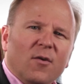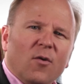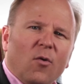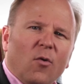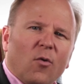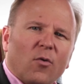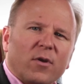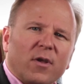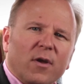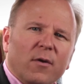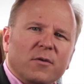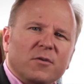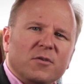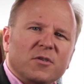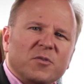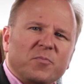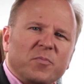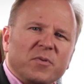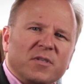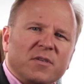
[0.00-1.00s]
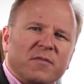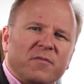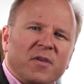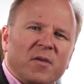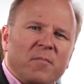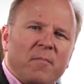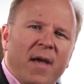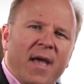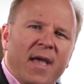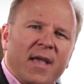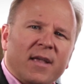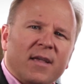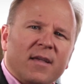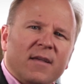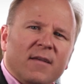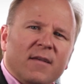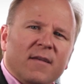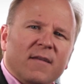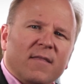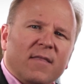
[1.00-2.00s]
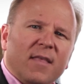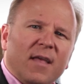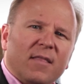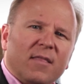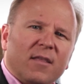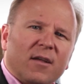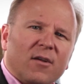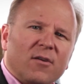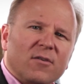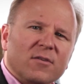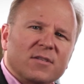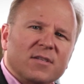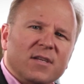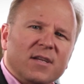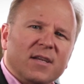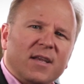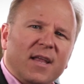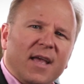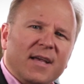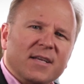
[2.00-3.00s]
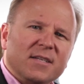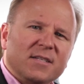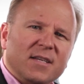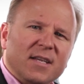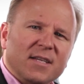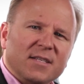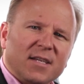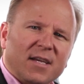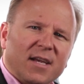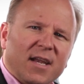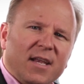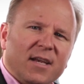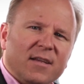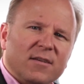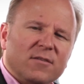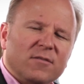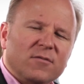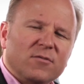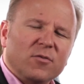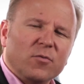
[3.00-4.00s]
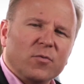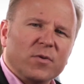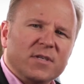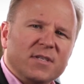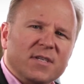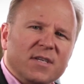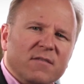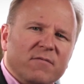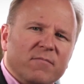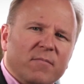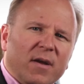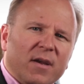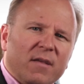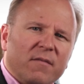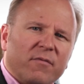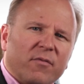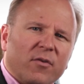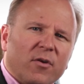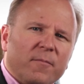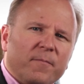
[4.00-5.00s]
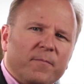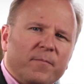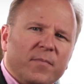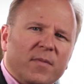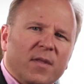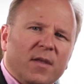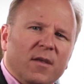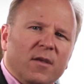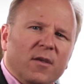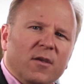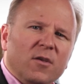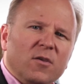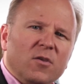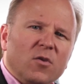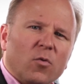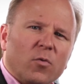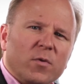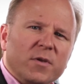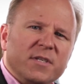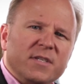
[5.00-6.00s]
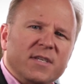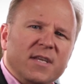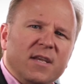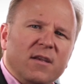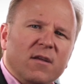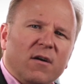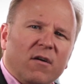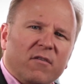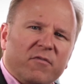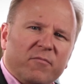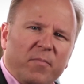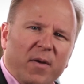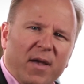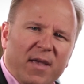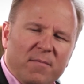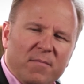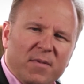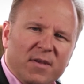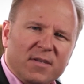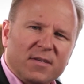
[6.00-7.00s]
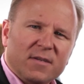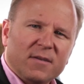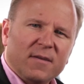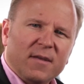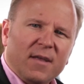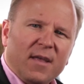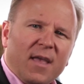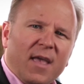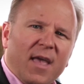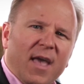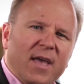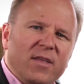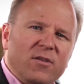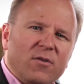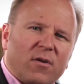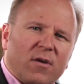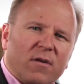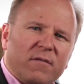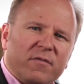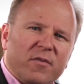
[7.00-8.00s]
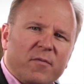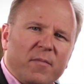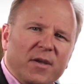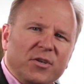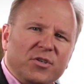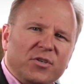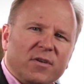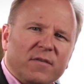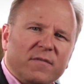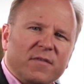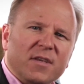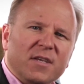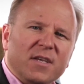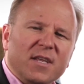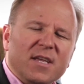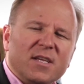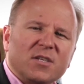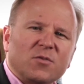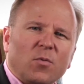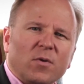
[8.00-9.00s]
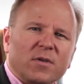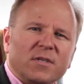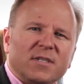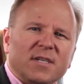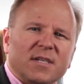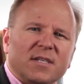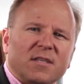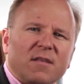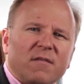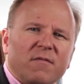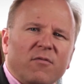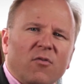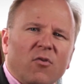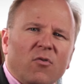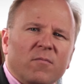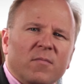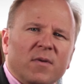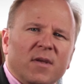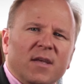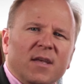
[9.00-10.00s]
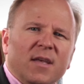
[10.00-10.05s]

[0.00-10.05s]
or going to a specific bank that the consulate has designated to receive money from. Your receipt of payment and your confirmation of the DS-160 form